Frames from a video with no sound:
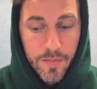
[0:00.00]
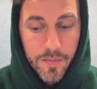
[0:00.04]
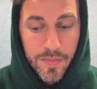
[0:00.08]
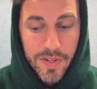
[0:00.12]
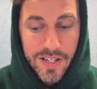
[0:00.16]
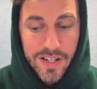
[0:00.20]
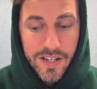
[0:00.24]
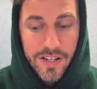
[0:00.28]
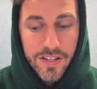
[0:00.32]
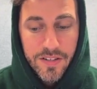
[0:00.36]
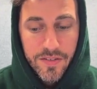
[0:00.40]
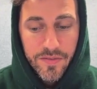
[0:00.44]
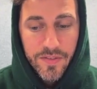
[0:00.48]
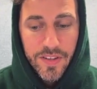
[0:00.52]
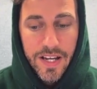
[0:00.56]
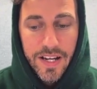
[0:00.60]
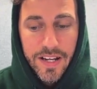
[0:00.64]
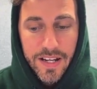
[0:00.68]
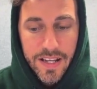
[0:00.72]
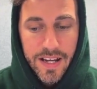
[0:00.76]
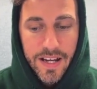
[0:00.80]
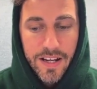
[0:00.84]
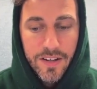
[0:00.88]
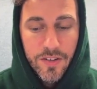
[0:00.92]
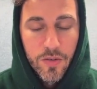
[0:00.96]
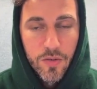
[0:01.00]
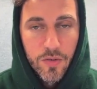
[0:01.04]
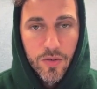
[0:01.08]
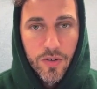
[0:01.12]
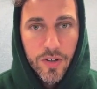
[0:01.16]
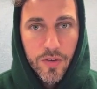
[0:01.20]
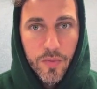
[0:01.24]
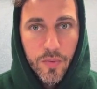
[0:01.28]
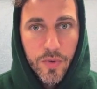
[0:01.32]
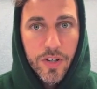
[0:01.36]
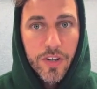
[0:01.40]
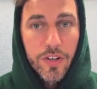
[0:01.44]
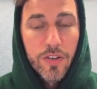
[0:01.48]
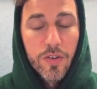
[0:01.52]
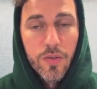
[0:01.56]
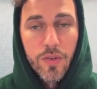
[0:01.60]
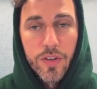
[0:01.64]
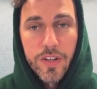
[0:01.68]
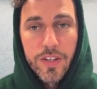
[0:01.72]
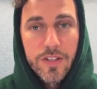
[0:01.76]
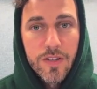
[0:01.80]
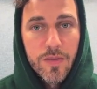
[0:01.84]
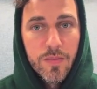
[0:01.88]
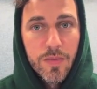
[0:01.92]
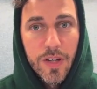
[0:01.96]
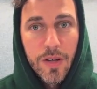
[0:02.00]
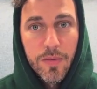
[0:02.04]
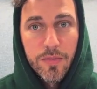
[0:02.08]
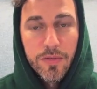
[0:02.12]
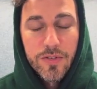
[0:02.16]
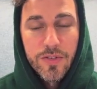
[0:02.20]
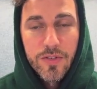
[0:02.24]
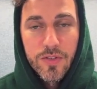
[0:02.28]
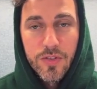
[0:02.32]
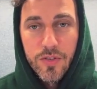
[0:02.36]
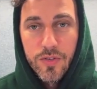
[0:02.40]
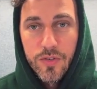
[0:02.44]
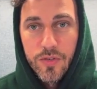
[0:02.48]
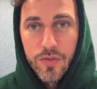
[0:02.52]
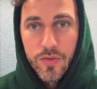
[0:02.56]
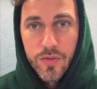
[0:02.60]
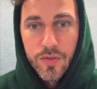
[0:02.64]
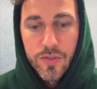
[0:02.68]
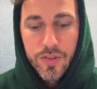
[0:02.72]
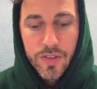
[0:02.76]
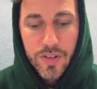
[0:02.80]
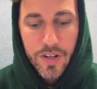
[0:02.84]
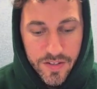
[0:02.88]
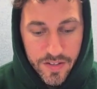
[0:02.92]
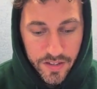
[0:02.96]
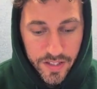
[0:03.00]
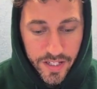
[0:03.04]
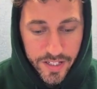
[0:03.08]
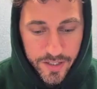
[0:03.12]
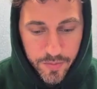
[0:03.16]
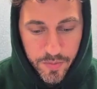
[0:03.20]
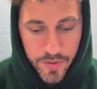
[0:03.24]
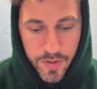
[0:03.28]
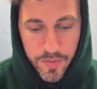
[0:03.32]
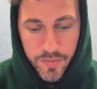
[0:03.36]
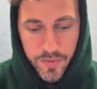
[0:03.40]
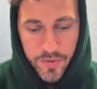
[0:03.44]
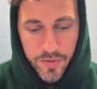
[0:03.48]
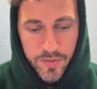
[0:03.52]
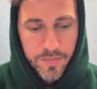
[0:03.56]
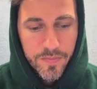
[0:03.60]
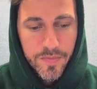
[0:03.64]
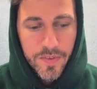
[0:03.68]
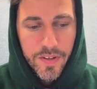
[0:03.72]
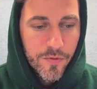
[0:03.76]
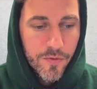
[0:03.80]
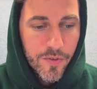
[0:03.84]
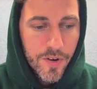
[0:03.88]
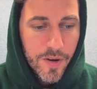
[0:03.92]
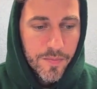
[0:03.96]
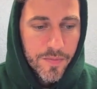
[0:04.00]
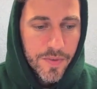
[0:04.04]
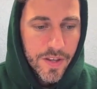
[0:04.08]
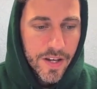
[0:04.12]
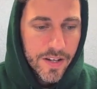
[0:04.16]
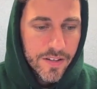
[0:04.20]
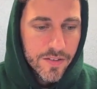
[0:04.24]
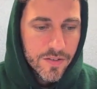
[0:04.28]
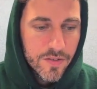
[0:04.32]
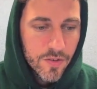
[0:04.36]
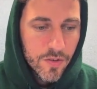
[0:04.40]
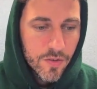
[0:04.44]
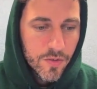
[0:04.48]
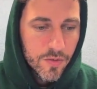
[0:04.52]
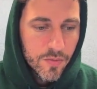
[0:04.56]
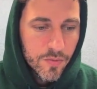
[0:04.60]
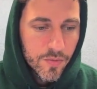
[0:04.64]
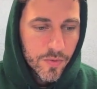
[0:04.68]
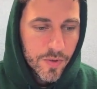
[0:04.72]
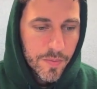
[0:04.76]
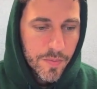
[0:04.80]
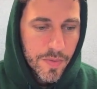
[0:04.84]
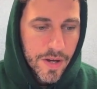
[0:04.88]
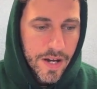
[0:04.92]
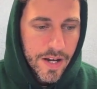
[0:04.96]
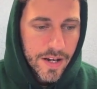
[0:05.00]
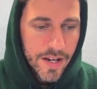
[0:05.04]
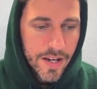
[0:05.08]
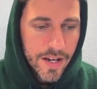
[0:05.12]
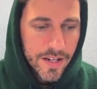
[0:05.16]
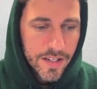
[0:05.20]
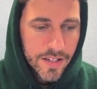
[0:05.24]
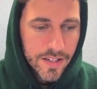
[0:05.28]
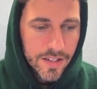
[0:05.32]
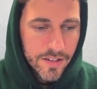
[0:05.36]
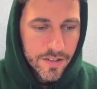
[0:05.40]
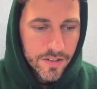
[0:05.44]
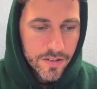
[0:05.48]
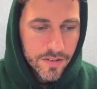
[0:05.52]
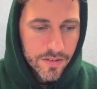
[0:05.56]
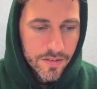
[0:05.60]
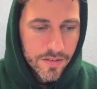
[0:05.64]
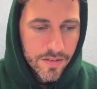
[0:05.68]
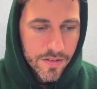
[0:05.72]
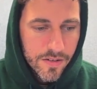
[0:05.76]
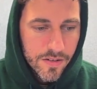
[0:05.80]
because of that category, we are going to be able to select people from that. So we back out of here.